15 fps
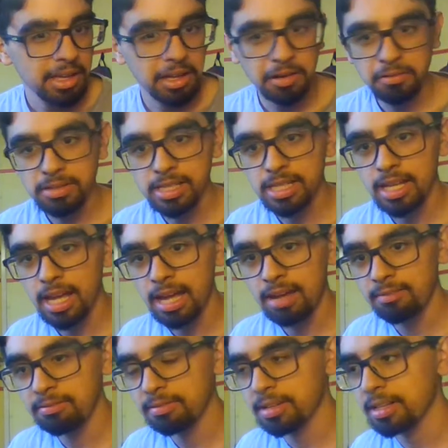I don't really
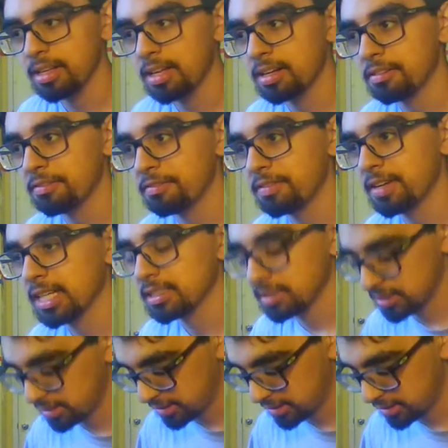have a lot of fast